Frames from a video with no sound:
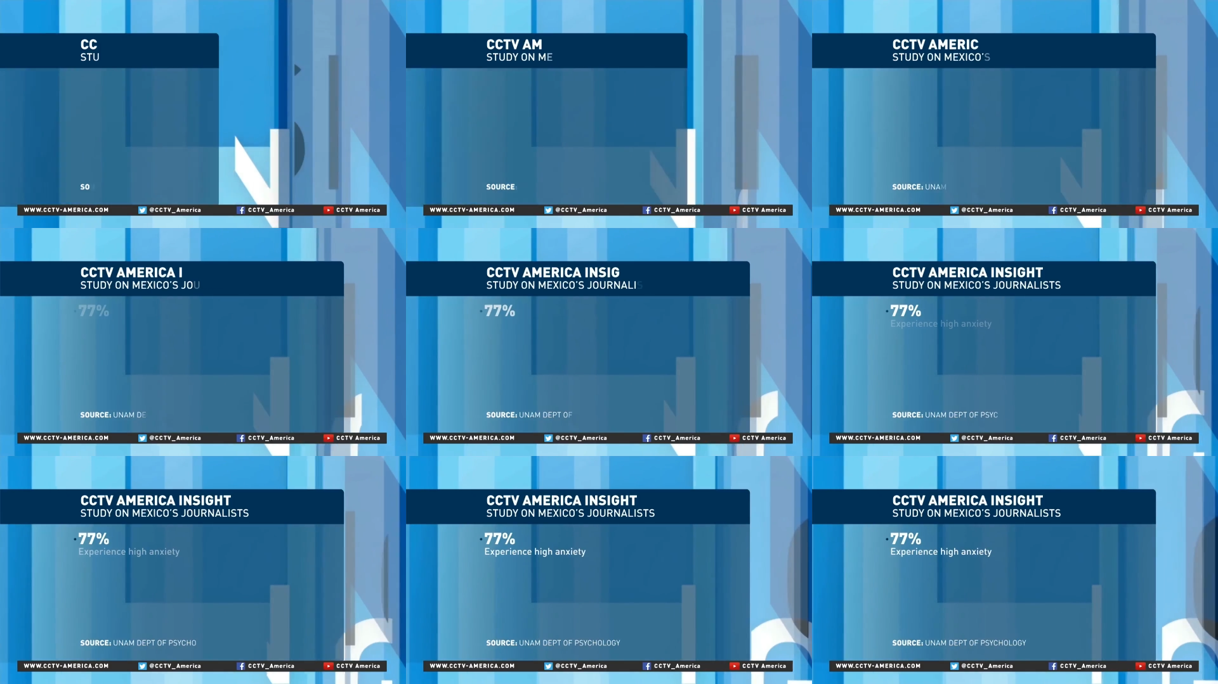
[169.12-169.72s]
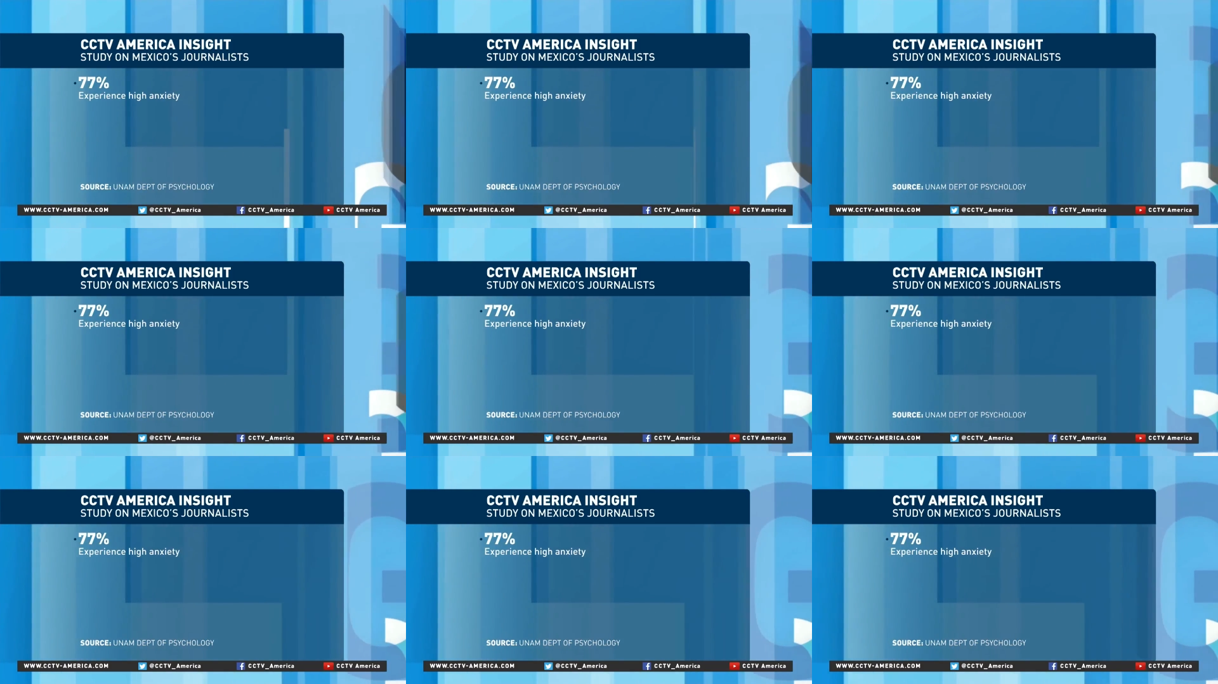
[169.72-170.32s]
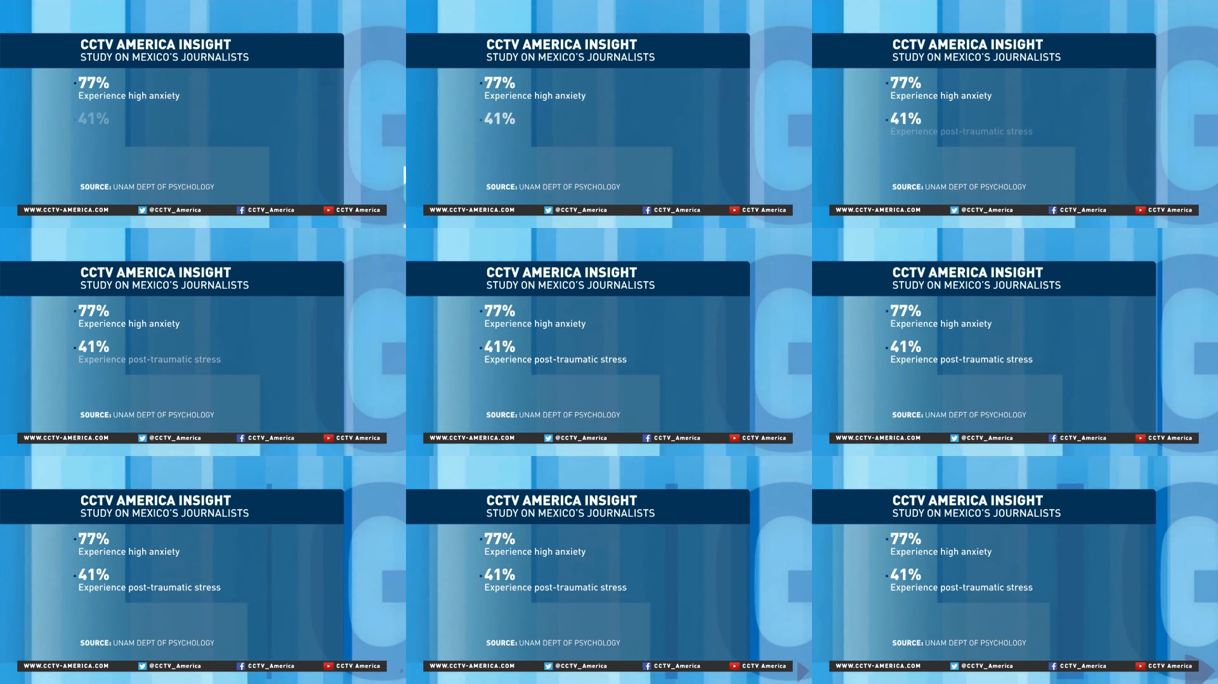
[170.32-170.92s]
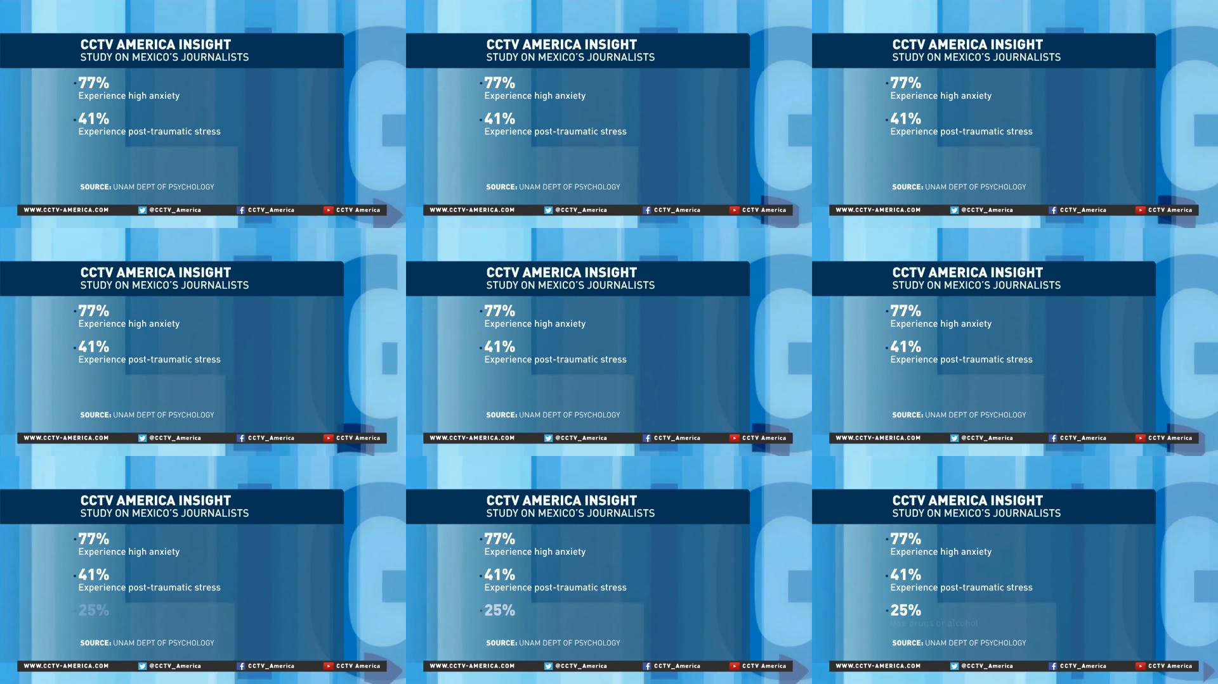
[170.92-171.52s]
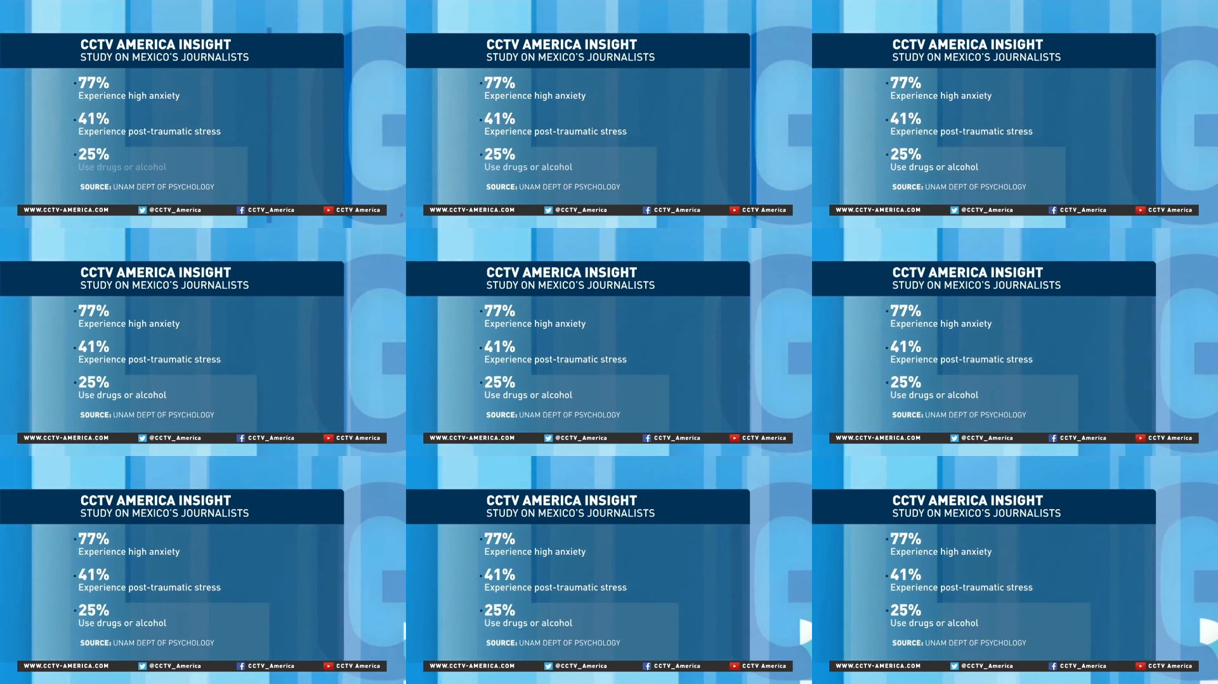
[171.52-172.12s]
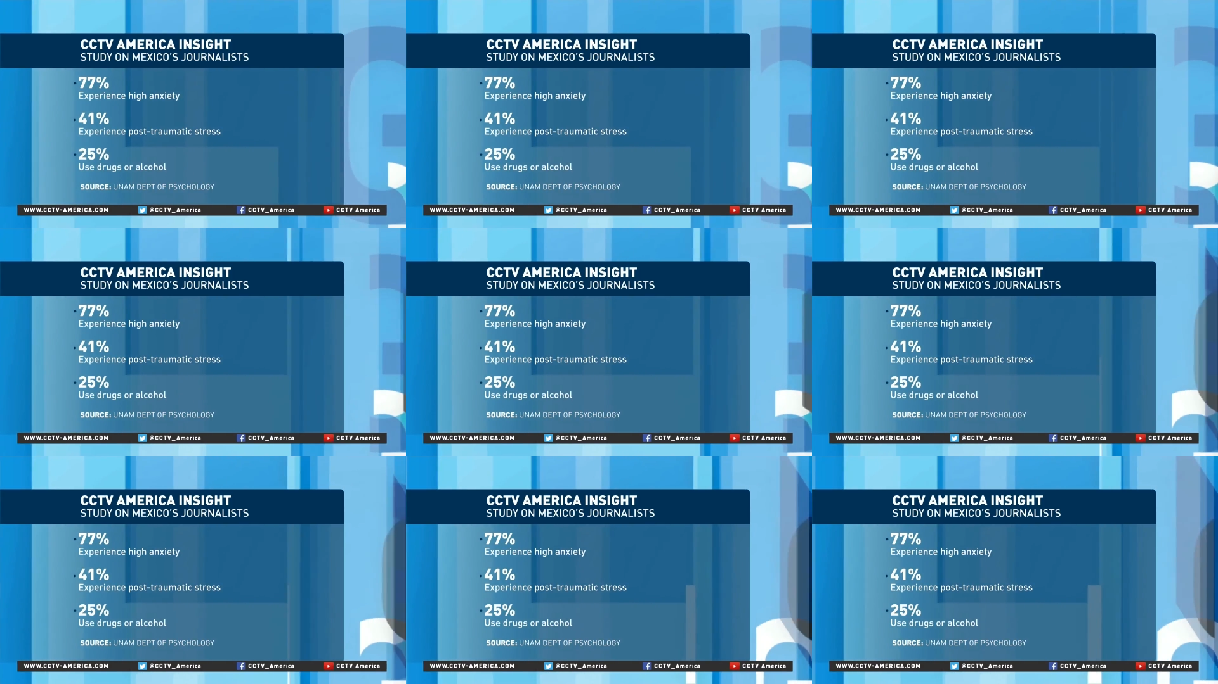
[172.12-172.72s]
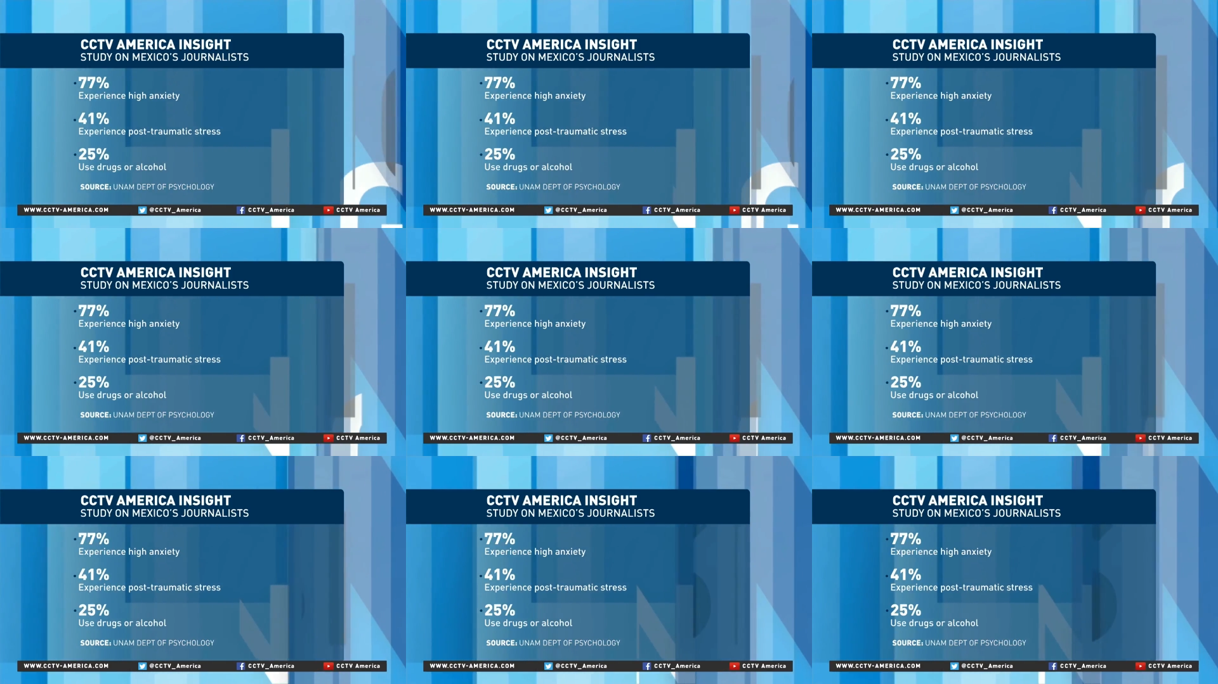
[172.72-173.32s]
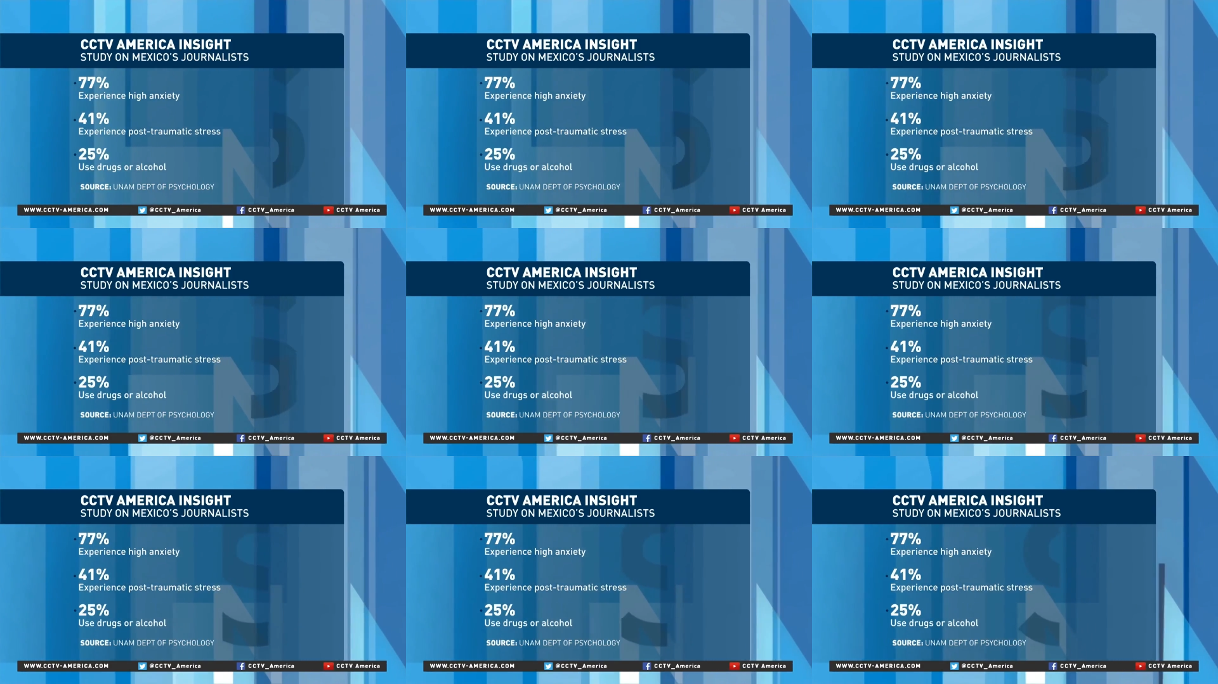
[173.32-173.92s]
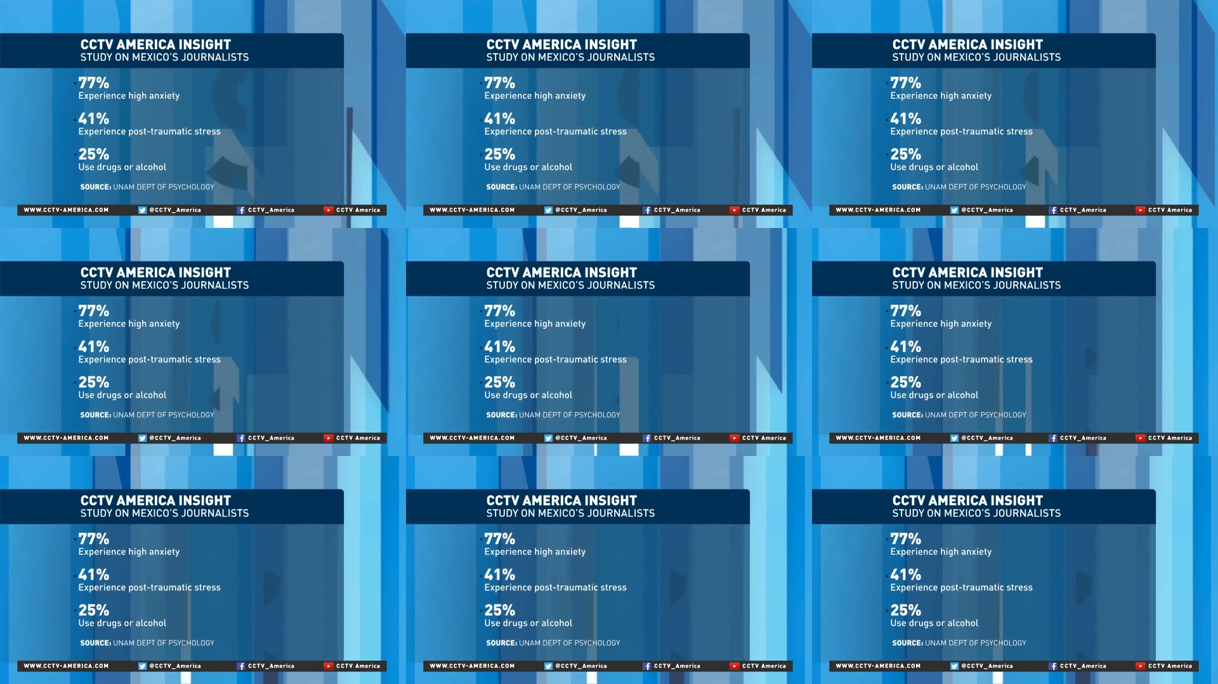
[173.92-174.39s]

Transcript: No face is visible, so there are no lips to read.